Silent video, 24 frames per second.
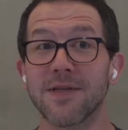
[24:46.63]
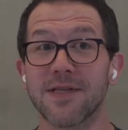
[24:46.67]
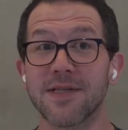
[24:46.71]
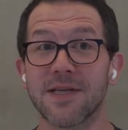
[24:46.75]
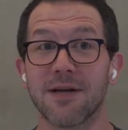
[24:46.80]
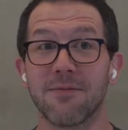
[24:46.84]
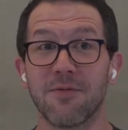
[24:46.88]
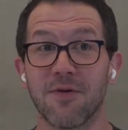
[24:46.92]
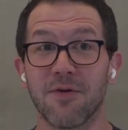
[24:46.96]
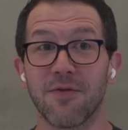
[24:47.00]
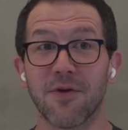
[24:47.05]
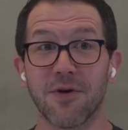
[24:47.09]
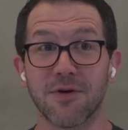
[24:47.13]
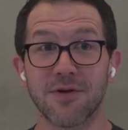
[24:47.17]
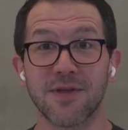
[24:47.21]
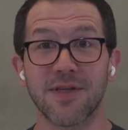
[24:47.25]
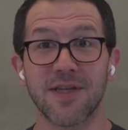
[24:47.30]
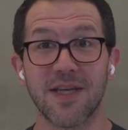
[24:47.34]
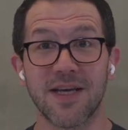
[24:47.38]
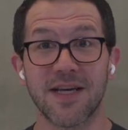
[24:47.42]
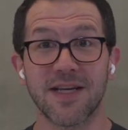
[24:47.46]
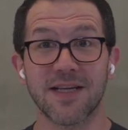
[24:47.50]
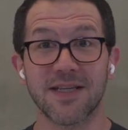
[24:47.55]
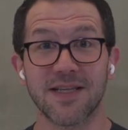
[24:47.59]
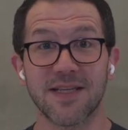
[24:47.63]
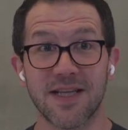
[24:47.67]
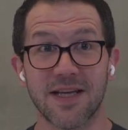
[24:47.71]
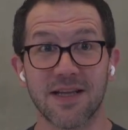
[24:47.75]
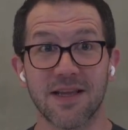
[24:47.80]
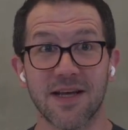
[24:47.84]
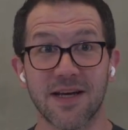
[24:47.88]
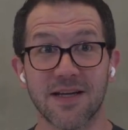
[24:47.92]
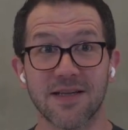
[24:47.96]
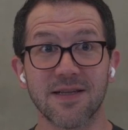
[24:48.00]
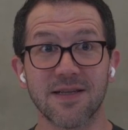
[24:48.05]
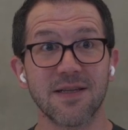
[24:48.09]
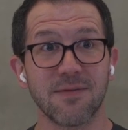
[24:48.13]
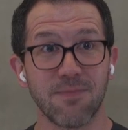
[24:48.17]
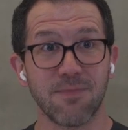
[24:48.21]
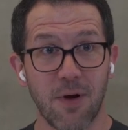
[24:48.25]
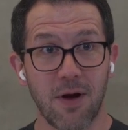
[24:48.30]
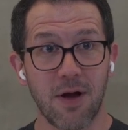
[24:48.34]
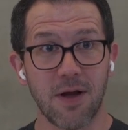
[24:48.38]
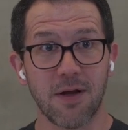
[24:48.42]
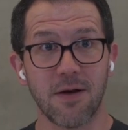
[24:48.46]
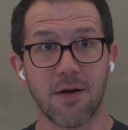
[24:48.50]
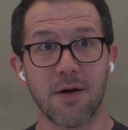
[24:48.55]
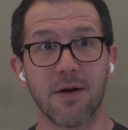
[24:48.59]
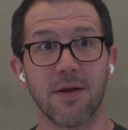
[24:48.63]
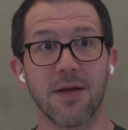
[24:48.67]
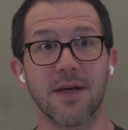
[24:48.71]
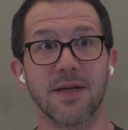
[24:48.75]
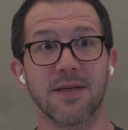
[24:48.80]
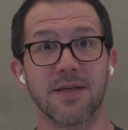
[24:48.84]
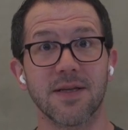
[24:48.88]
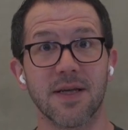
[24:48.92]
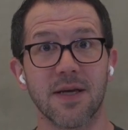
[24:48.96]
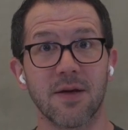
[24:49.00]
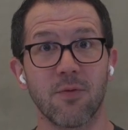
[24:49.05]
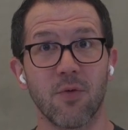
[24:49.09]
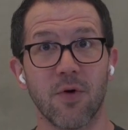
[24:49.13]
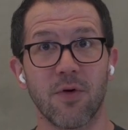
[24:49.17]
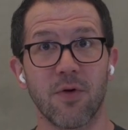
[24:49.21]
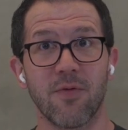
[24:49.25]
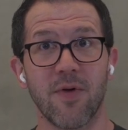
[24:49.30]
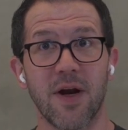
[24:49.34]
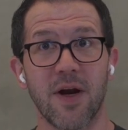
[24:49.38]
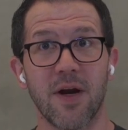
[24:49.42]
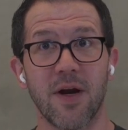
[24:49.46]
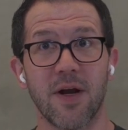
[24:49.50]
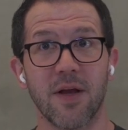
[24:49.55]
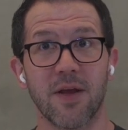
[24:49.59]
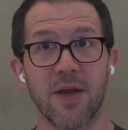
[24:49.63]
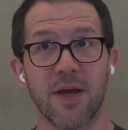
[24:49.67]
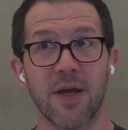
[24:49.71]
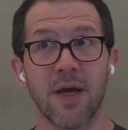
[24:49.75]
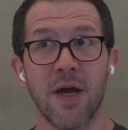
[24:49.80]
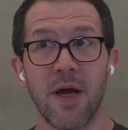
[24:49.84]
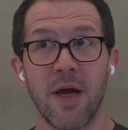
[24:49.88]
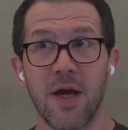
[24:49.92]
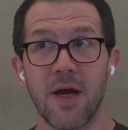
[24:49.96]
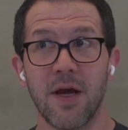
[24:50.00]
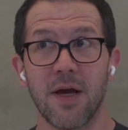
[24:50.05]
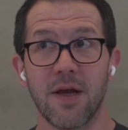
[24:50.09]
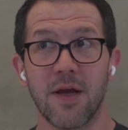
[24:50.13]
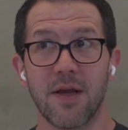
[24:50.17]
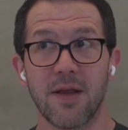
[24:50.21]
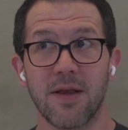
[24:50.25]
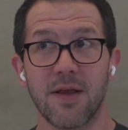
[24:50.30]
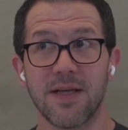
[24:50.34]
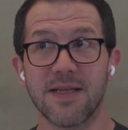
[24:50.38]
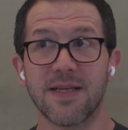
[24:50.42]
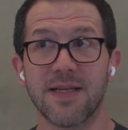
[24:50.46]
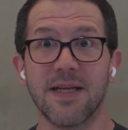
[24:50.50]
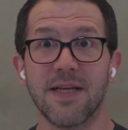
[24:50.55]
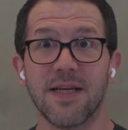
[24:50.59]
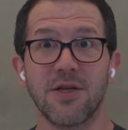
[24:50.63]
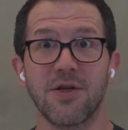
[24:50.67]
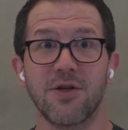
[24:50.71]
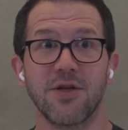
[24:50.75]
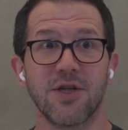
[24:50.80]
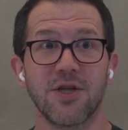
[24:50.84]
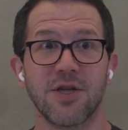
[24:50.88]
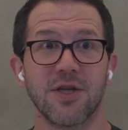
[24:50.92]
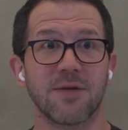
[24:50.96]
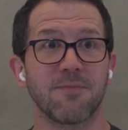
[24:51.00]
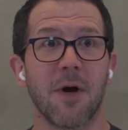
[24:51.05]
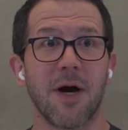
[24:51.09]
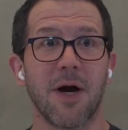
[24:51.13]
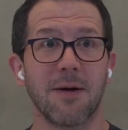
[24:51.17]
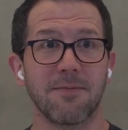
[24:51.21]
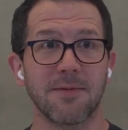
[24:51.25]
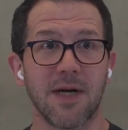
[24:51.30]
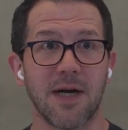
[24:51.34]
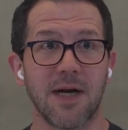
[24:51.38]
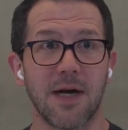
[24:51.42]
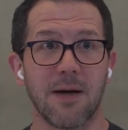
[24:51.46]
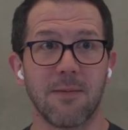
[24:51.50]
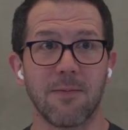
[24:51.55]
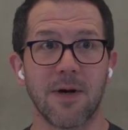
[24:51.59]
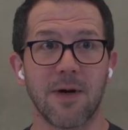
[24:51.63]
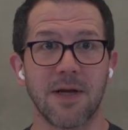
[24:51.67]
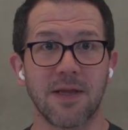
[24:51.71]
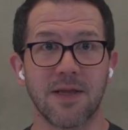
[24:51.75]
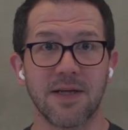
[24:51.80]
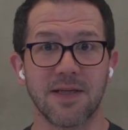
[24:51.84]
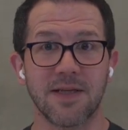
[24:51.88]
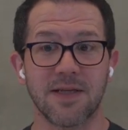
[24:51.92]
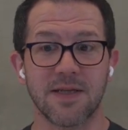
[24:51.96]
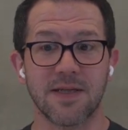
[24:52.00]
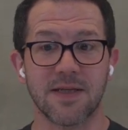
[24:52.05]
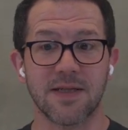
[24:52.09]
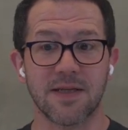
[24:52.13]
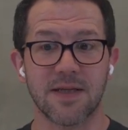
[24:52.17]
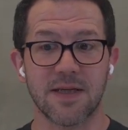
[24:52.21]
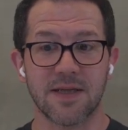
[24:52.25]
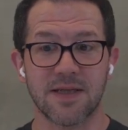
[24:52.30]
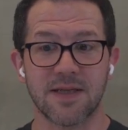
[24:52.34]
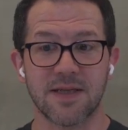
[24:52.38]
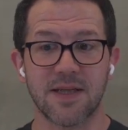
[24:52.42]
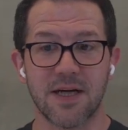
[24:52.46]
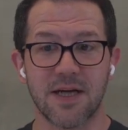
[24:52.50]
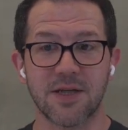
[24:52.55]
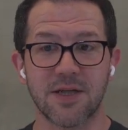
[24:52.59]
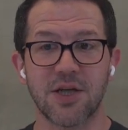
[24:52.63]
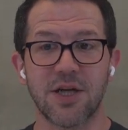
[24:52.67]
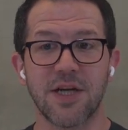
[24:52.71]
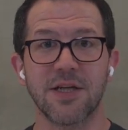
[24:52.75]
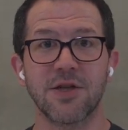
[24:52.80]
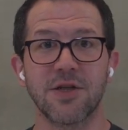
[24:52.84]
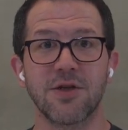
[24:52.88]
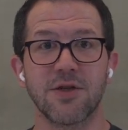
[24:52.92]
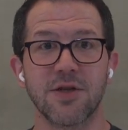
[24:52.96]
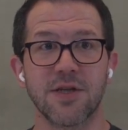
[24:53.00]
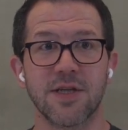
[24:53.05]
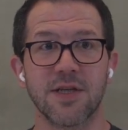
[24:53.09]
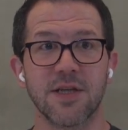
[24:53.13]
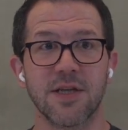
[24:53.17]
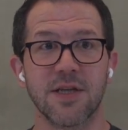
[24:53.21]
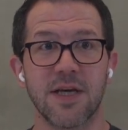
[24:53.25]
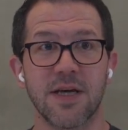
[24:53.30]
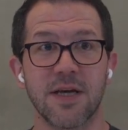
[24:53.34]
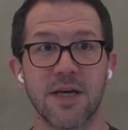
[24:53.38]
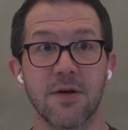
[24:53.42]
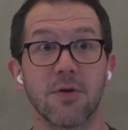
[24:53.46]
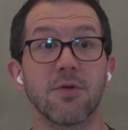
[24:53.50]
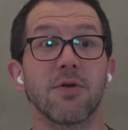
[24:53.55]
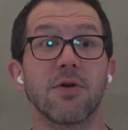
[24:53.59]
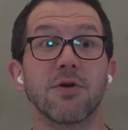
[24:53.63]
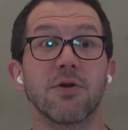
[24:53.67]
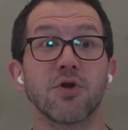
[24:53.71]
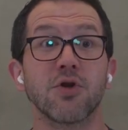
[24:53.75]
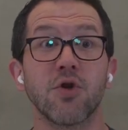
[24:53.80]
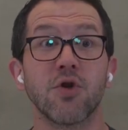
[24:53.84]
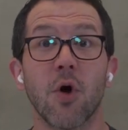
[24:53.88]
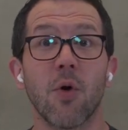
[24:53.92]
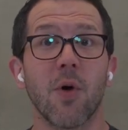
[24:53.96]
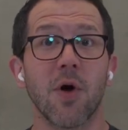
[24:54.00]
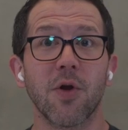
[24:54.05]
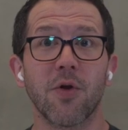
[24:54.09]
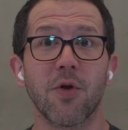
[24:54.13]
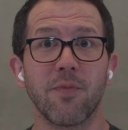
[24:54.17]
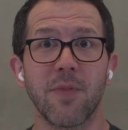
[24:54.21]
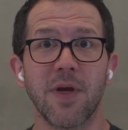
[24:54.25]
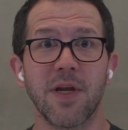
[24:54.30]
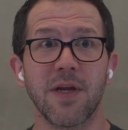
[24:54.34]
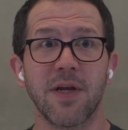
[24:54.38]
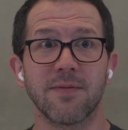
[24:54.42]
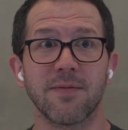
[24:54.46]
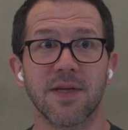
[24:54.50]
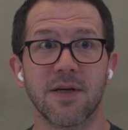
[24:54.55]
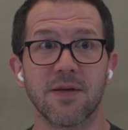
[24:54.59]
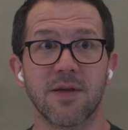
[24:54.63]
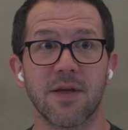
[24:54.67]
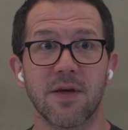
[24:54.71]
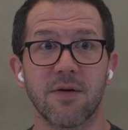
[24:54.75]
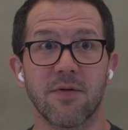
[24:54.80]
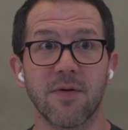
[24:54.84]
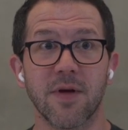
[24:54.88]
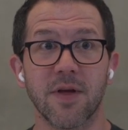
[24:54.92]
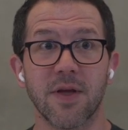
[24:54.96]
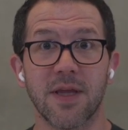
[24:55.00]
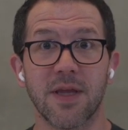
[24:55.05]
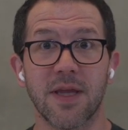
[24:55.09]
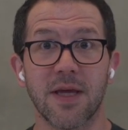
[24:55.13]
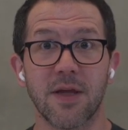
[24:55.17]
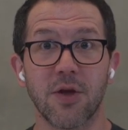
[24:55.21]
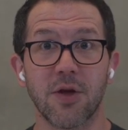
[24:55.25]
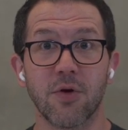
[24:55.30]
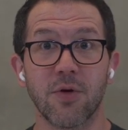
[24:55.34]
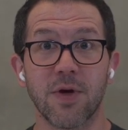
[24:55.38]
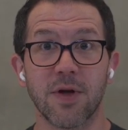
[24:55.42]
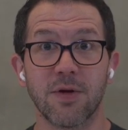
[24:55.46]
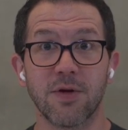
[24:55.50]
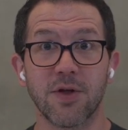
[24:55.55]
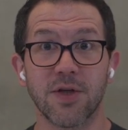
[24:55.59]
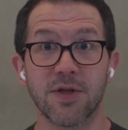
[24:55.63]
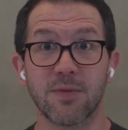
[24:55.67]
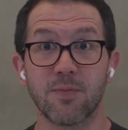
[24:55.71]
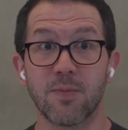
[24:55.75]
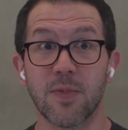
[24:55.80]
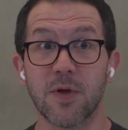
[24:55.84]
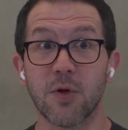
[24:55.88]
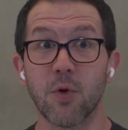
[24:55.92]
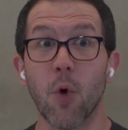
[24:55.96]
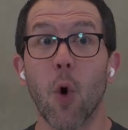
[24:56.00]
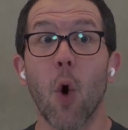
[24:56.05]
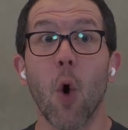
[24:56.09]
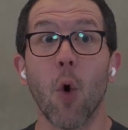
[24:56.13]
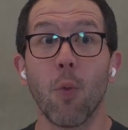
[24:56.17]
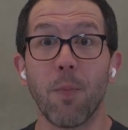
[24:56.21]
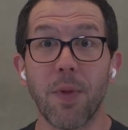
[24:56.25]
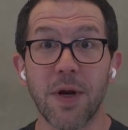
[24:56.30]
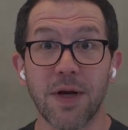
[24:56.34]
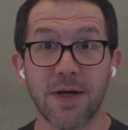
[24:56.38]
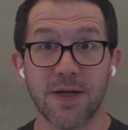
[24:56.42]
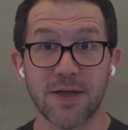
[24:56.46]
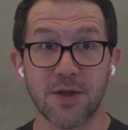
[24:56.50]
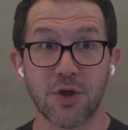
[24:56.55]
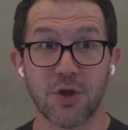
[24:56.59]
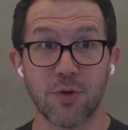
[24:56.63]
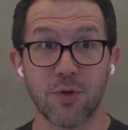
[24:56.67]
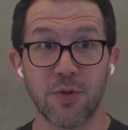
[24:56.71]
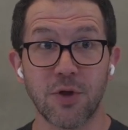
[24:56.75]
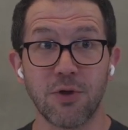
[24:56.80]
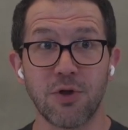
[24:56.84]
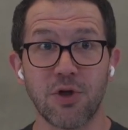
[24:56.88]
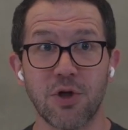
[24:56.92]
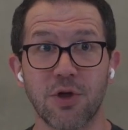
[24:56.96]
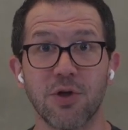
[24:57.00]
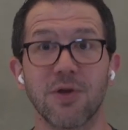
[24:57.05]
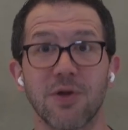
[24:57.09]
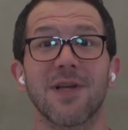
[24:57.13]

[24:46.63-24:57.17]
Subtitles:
Some of those things that like spawned all this. Like we're very like these industries just popped up, right? This is such an interesting thing. There's no other mediums out there really that you can just be open distribution.